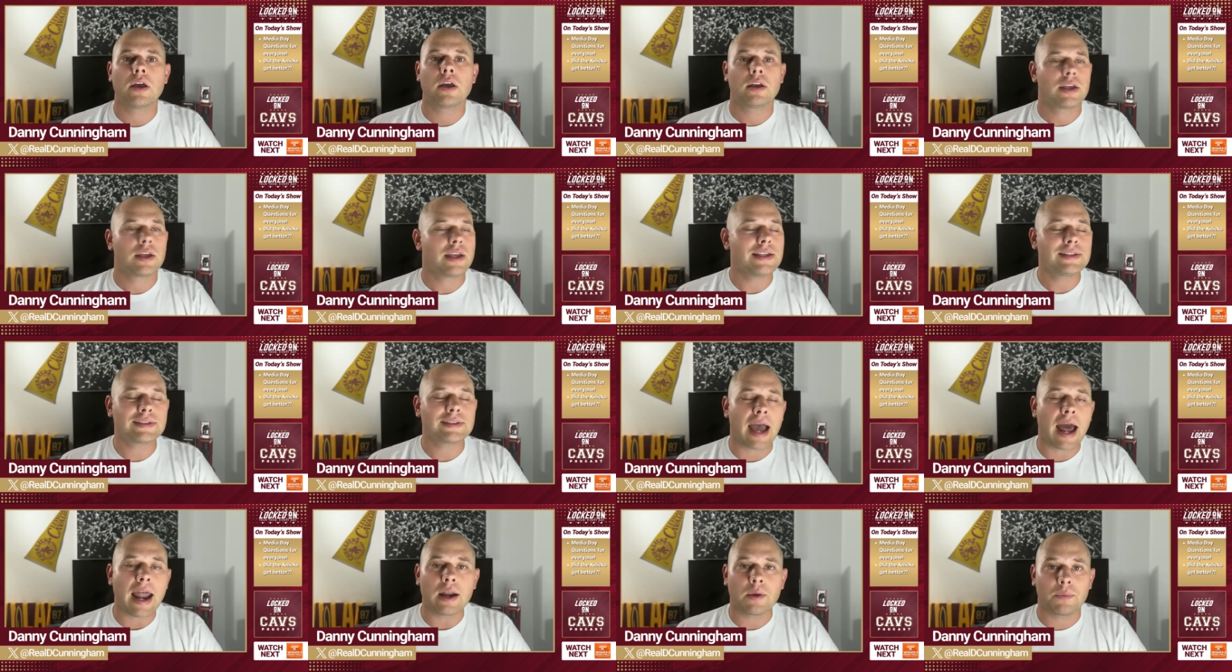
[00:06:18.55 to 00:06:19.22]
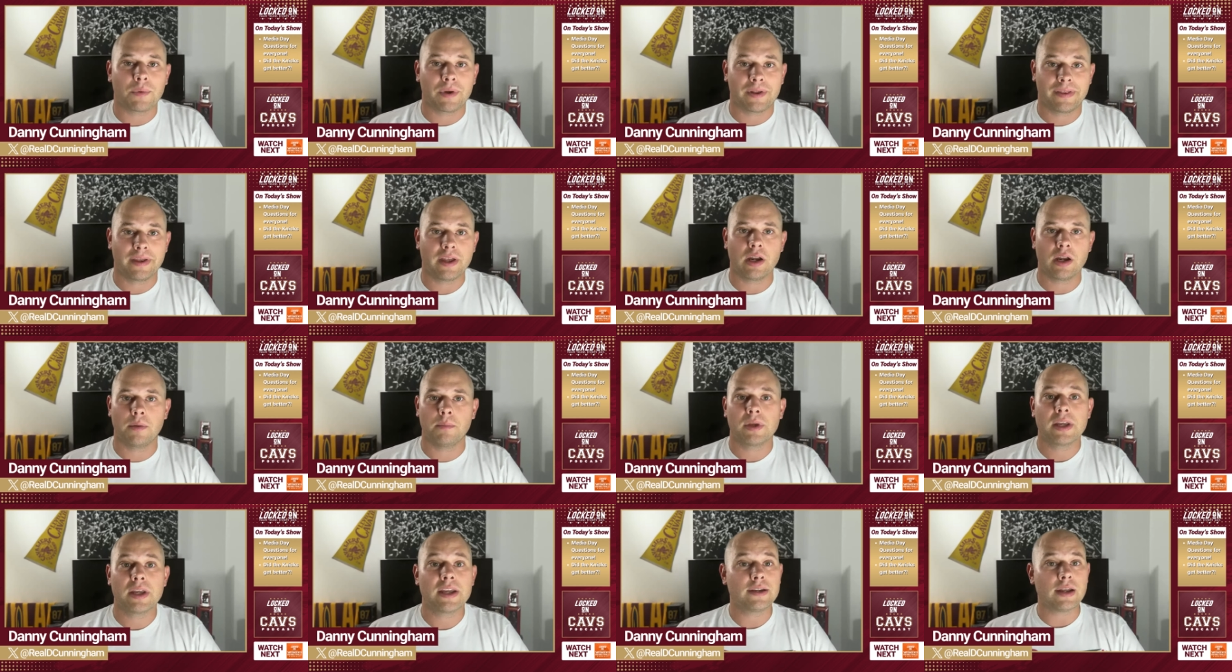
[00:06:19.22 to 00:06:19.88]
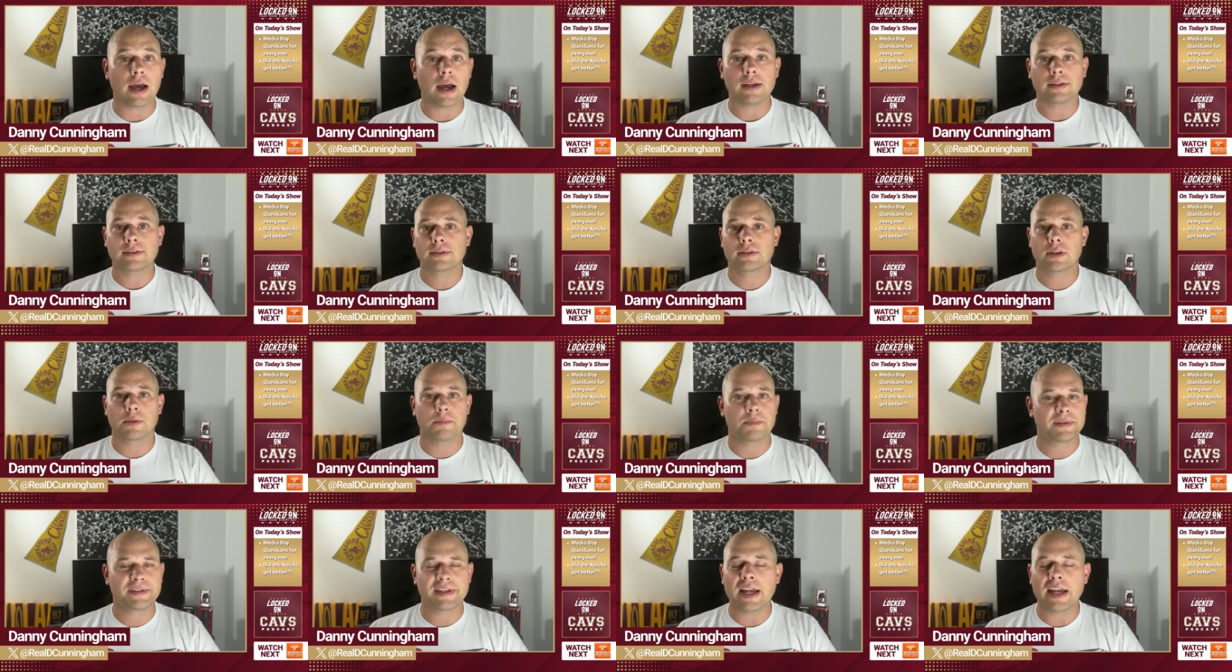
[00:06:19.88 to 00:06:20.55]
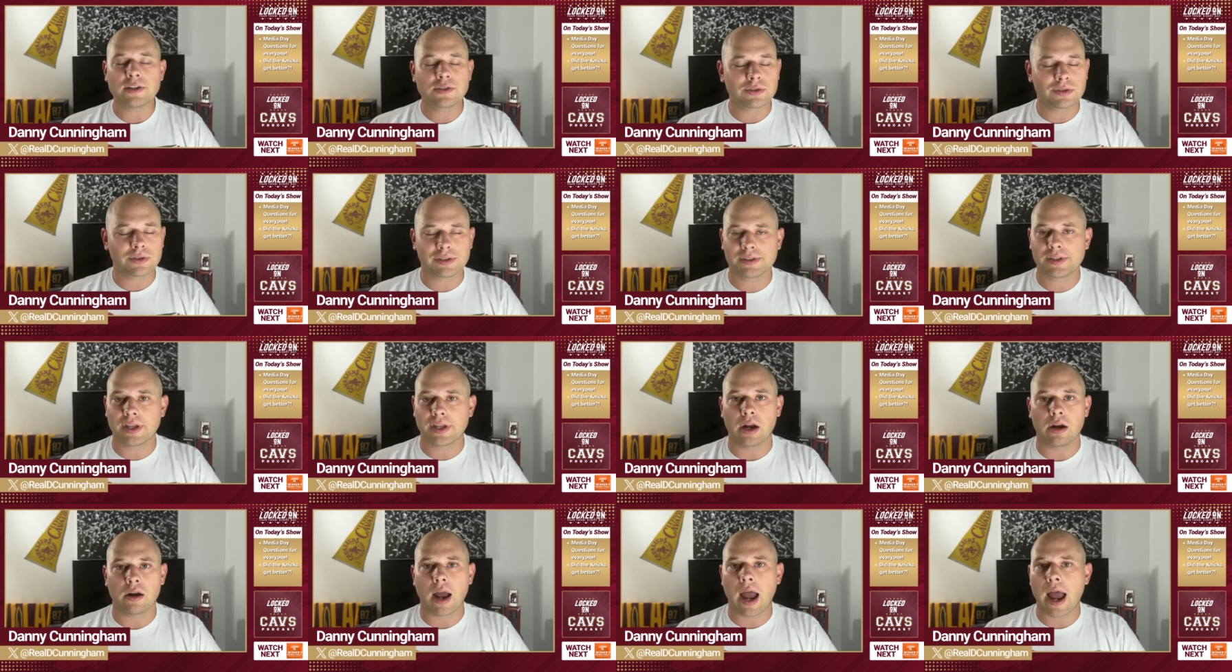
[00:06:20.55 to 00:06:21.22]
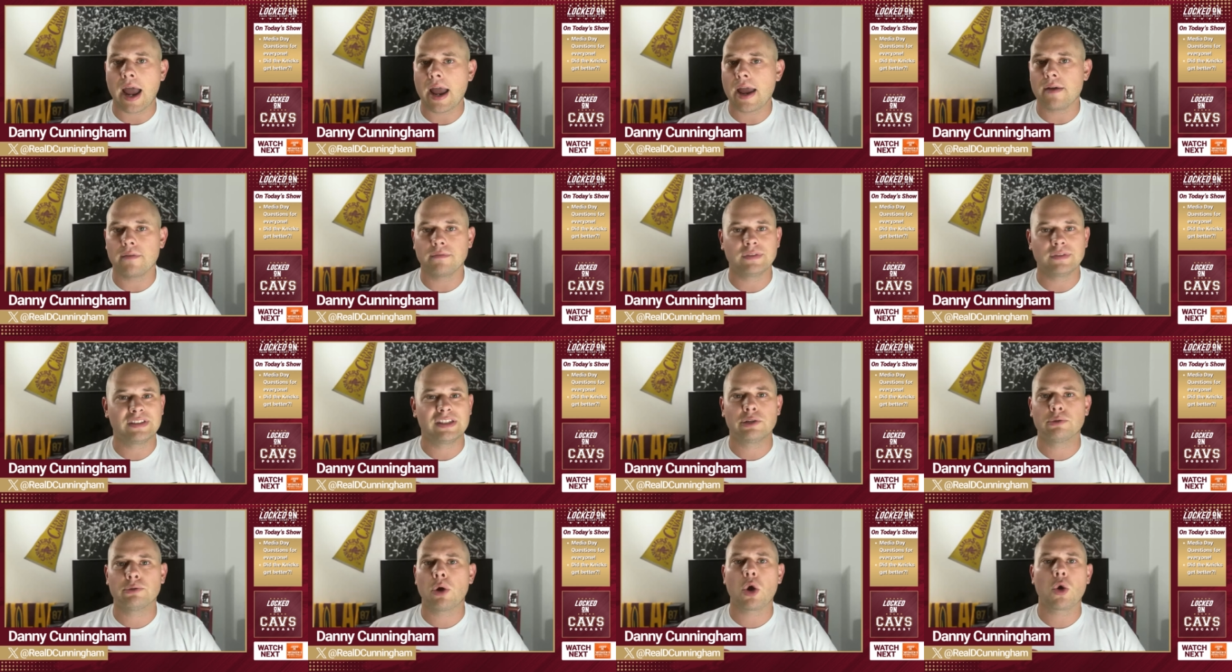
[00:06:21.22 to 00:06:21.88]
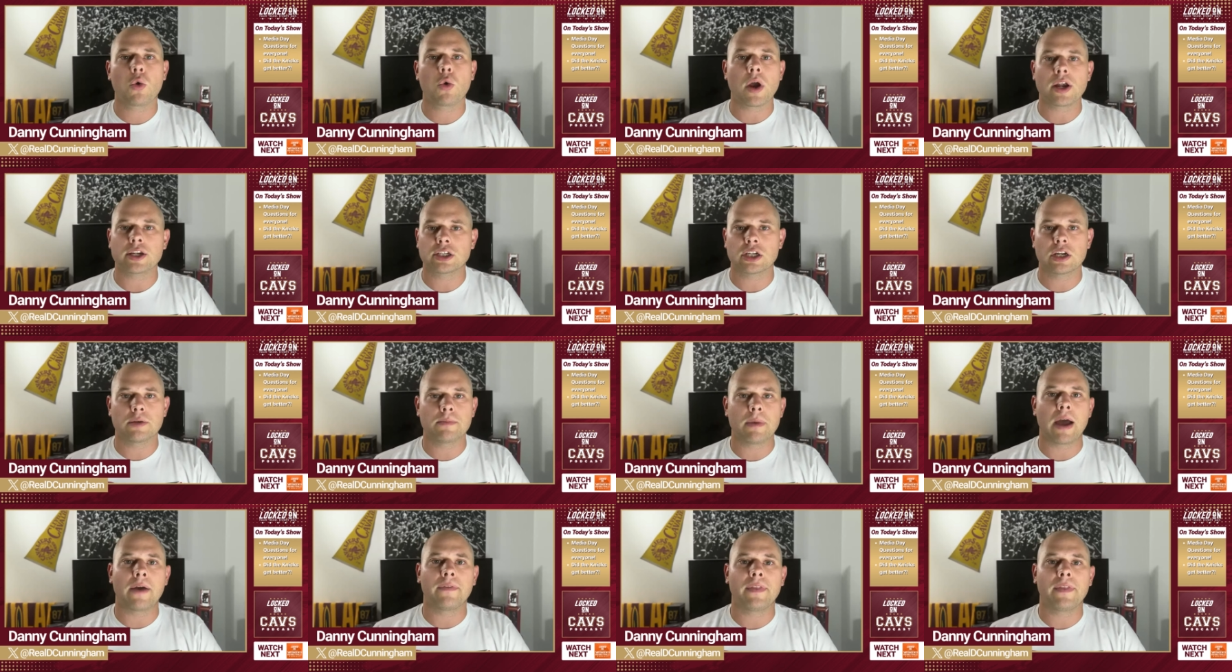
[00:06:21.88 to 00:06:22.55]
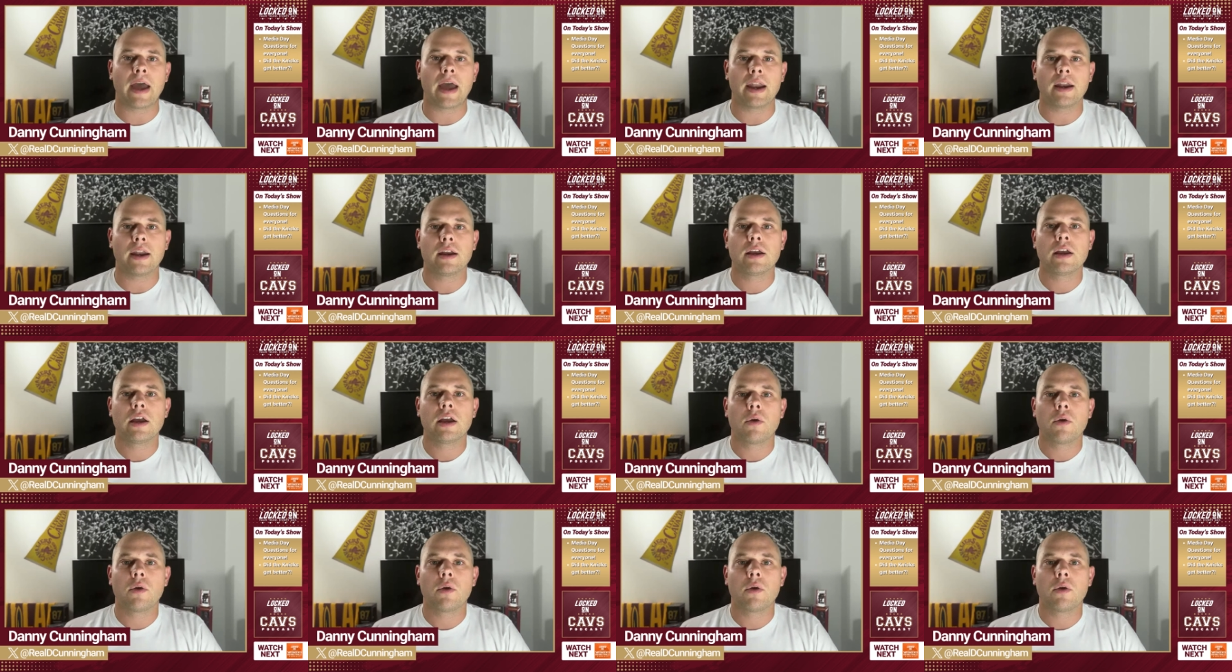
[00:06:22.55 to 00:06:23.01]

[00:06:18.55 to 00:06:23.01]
He's got it within him. He does. The potential is there. I have zero question about that.